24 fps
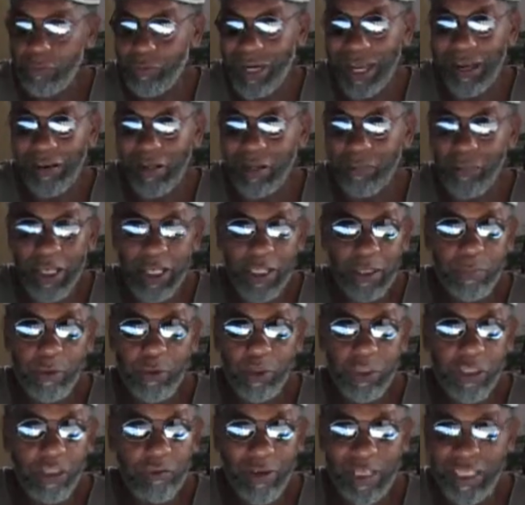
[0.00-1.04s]
put out any money, is
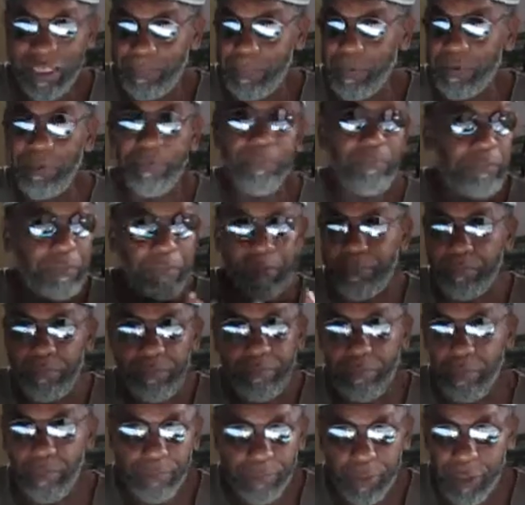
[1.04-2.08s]
because the Great Spirit,
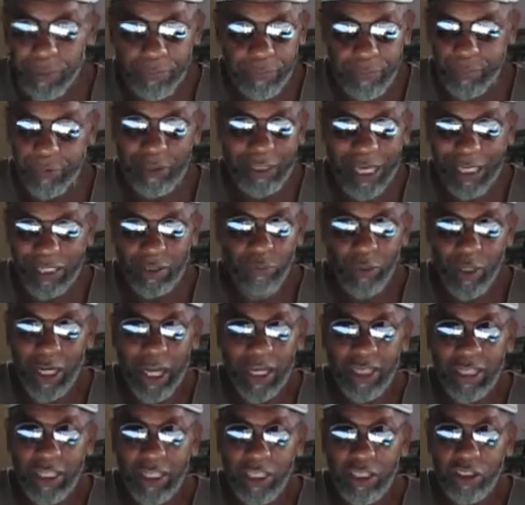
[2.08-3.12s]
that's what
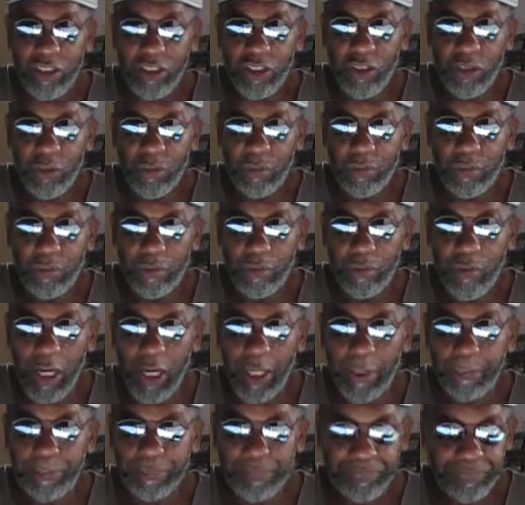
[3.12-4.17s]
I needed to do,
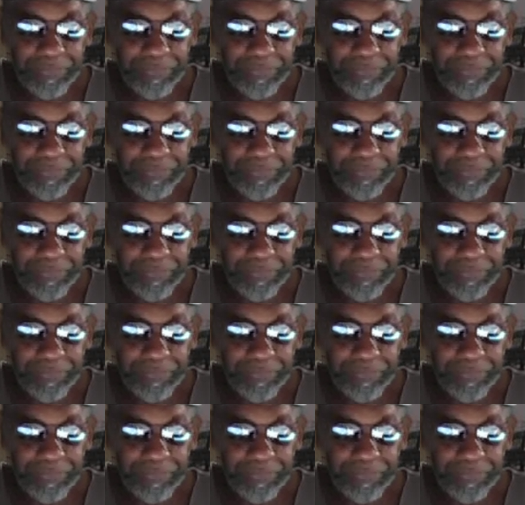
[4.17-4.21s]
right?